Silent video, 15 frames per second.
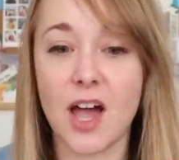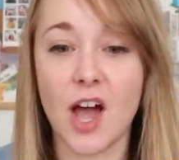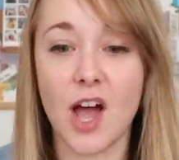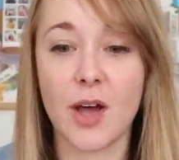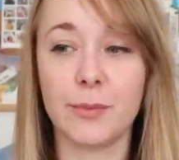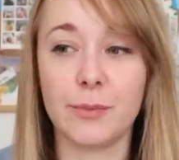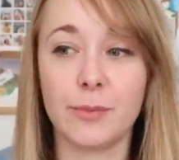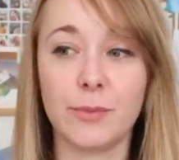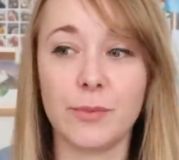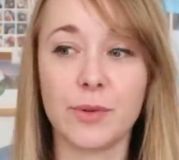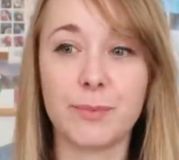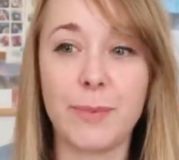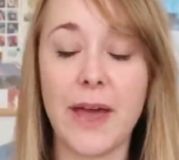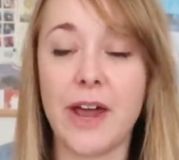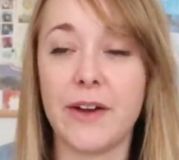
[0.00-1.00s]

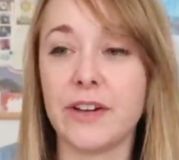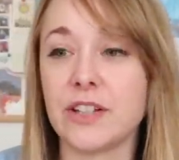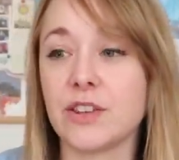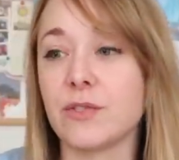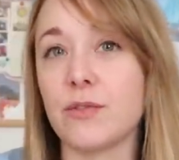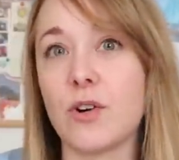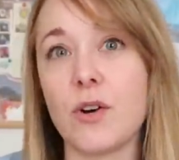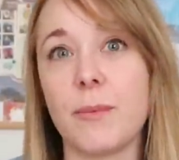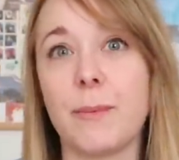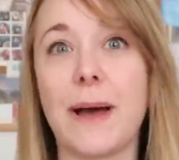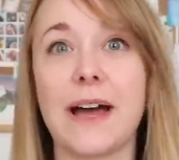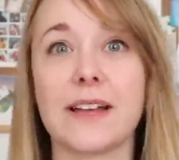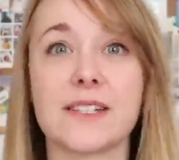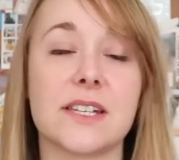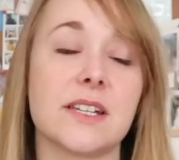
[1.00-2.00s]
pairing the wrong
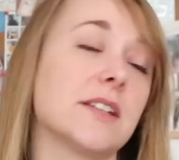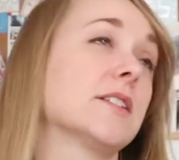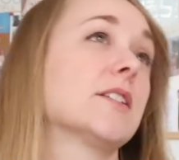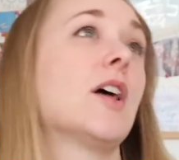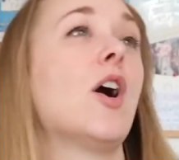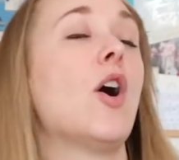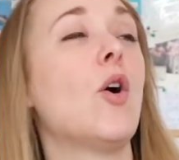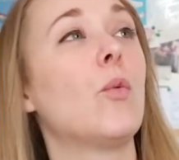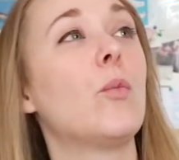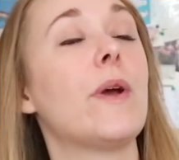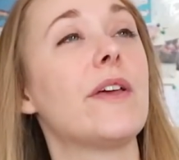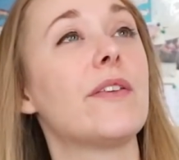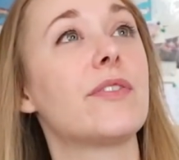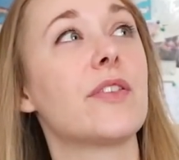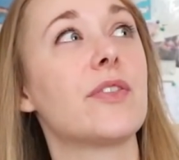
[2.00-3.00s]
pattern
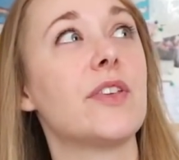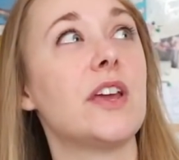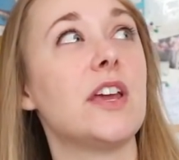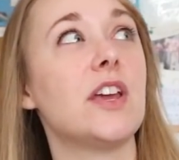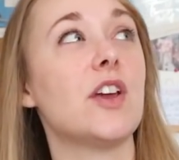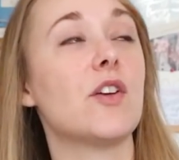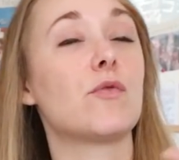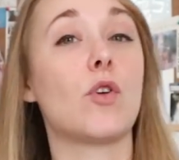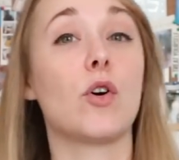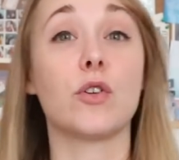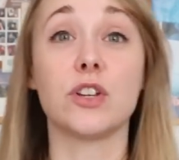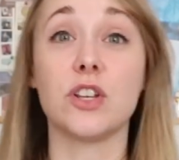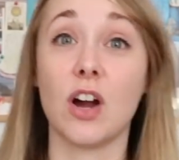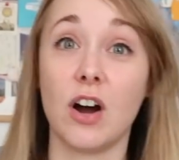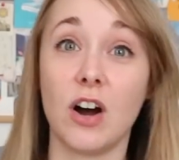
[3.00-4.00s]
with the
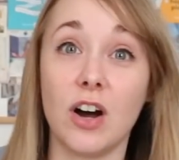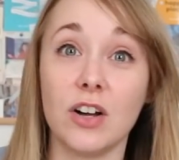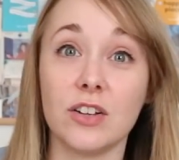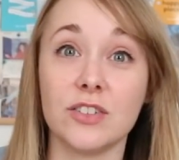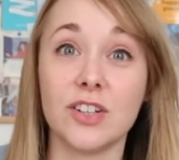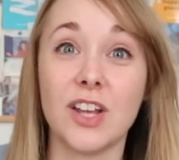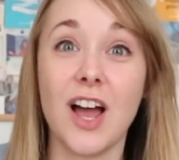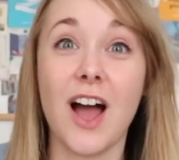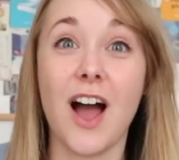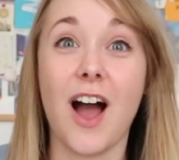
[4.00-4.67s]
wrong yarn,